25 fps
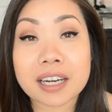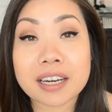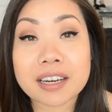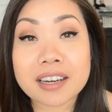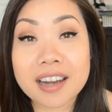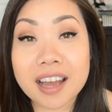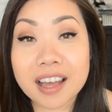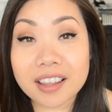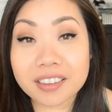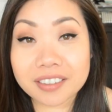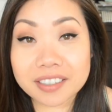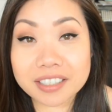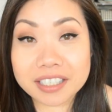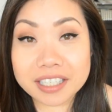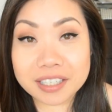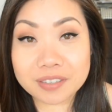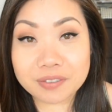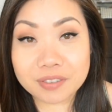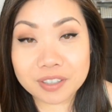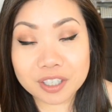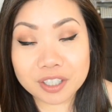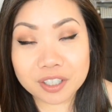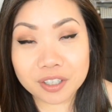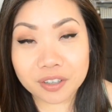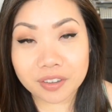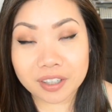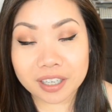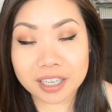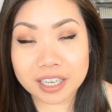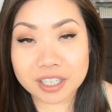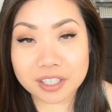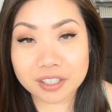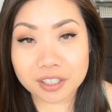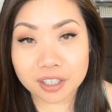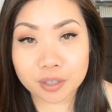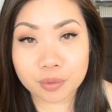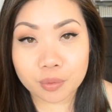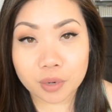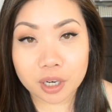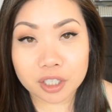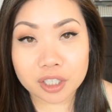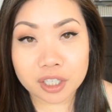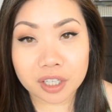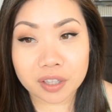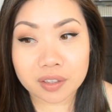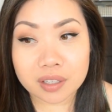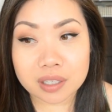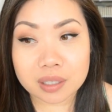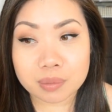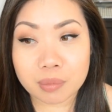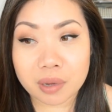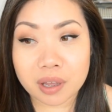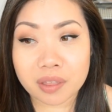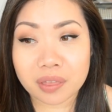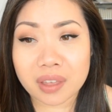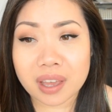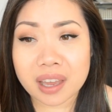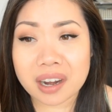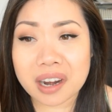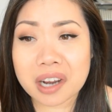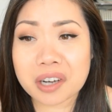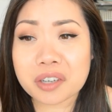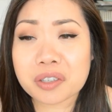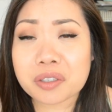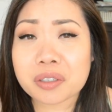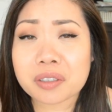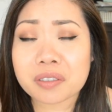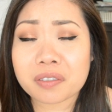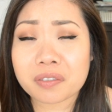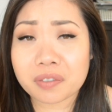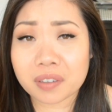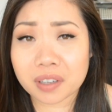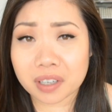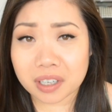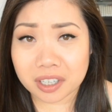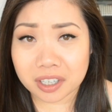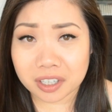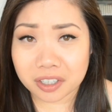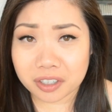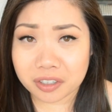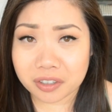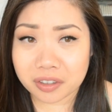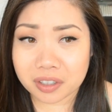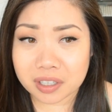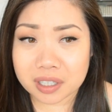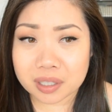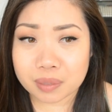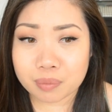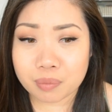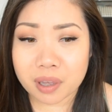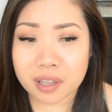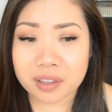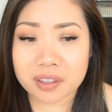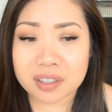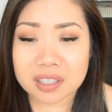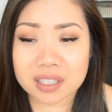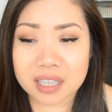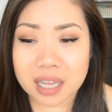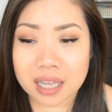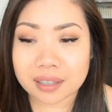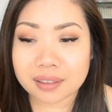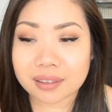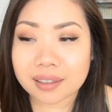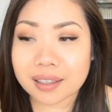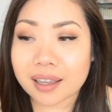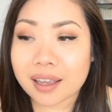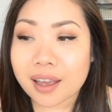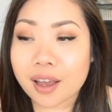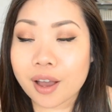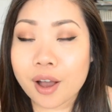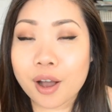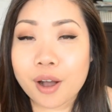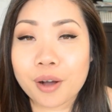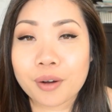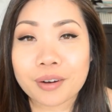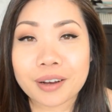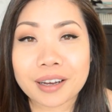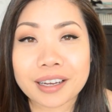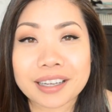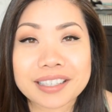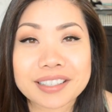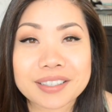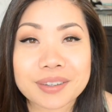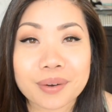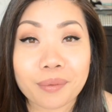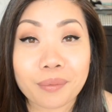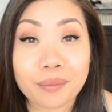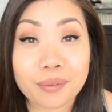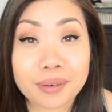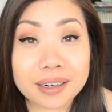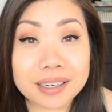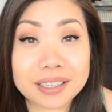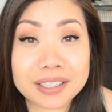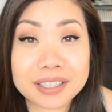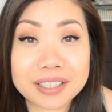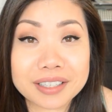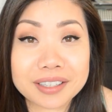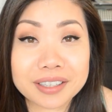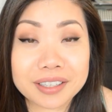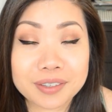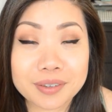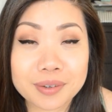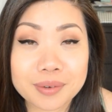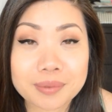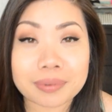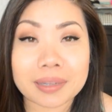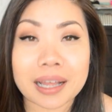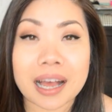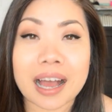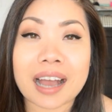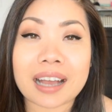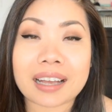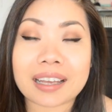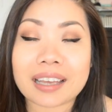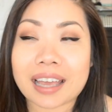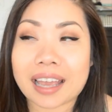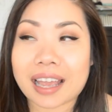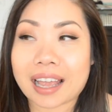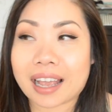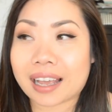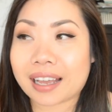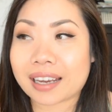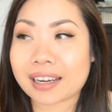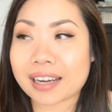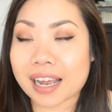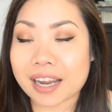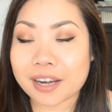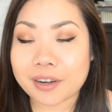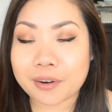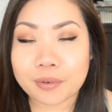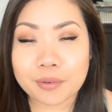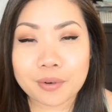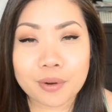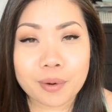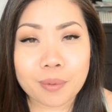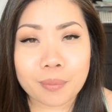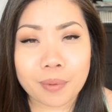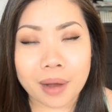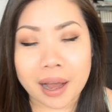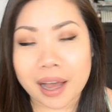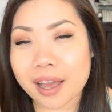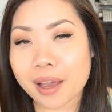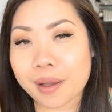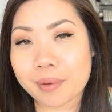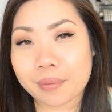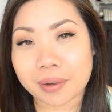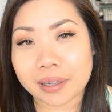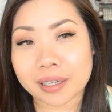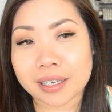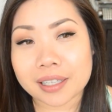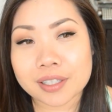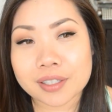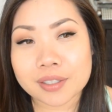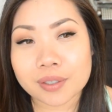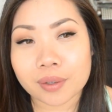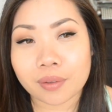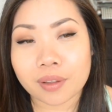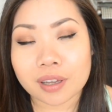another T V show that I started watching this month, and actually finished this month sadly, was Orange Is the New Black, and I don't know why I waited so